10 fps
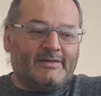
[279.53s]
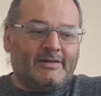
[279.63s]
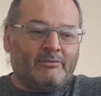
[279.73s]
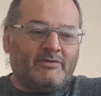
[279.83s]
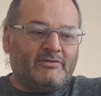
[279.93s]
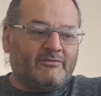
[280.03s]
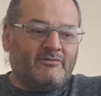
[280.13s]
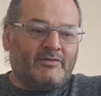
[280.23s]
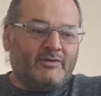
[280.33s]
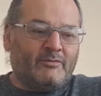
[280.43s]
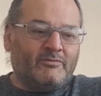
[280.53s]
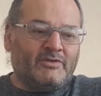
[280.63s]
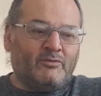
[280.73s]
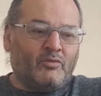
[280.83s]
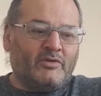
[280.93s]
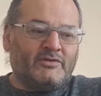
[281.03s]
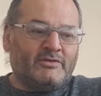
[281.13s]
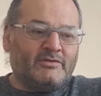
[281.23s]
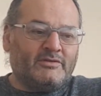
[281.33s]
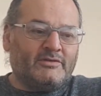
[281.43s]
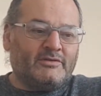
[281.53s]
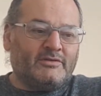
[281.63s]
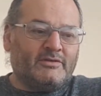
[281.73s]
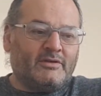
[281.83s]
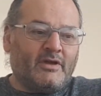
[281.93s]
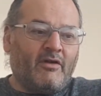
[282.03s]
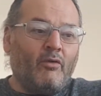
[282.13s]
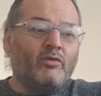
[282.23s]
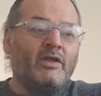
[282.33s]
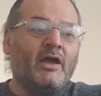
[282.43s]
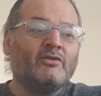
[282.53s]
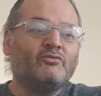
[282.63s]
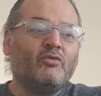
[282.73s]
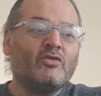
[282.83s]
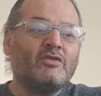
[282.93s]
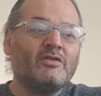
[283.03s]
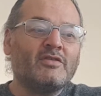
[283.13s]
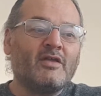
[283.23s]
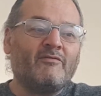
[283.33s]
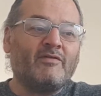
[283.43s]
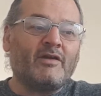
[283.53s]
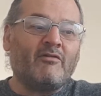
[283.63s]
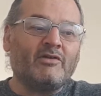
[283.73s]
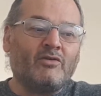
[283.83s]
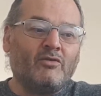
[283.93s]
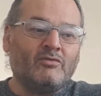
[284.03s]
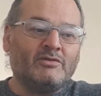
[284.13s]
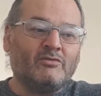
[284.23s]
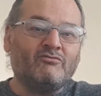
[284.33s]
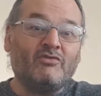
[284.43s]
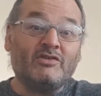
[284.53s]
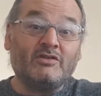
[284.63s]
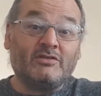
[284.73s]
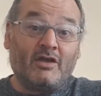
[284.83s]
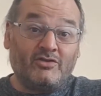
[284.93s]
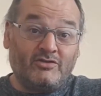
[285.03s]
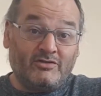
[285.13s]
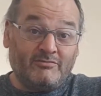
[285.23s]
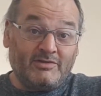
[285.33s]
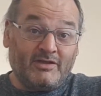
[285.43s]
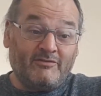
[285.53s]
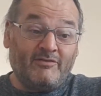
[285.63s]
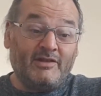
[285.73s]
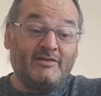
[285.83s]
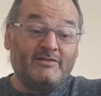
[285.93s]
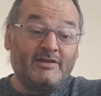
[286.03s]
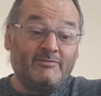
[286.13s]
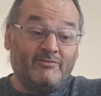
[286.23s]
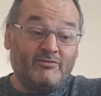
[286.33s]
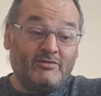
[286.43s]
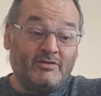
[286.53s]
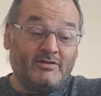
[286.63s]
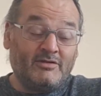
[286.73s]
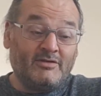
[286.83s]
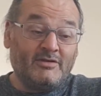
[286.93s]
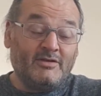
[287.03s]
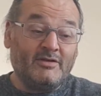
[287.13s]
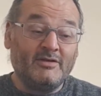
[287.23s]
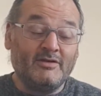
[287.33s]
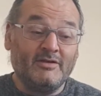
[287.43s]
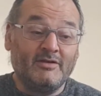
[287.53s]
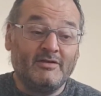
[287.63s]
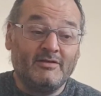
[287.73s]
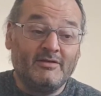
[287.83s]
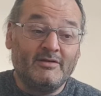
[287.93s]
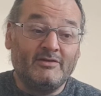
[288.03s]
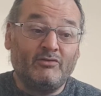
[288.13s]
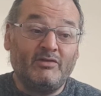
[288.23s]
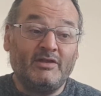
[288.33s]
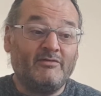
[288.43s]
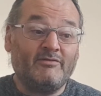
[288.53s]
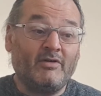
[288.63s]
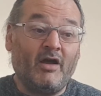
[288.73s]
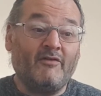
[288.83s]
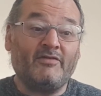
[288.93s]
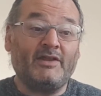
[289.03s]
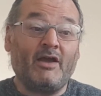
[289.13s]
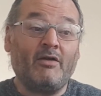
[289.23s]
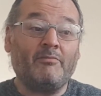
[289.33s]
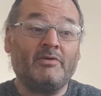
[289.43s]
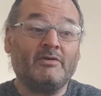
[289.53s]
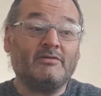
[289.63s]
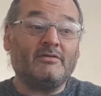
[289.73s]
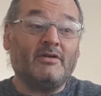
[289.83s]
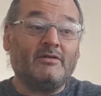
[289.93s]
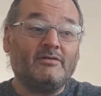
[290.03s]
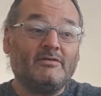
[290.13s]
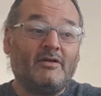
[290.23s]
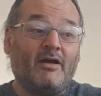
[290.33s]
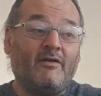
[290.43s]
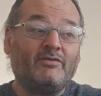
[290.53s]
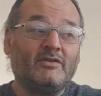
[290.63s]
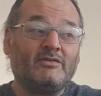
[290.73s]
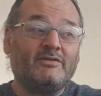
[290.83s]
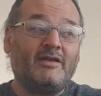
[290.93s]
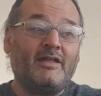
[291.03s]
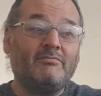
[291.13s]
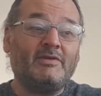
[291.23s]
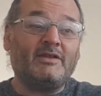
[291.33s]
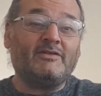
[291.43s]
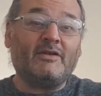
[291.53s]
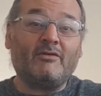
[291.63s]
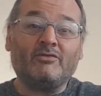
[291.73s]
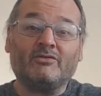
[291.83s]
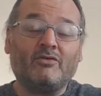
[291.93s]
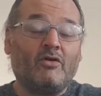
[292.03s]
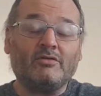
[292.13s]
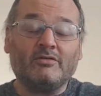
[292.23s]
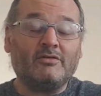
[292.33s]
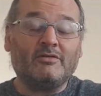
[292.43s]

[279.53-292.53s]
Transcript: It wasn't films, it wasn't... Oh yeah, I was watching something I recorded on Rita Tushnam and I fell asleep through the... It's only half an hour, but after 10 minutes I was gone.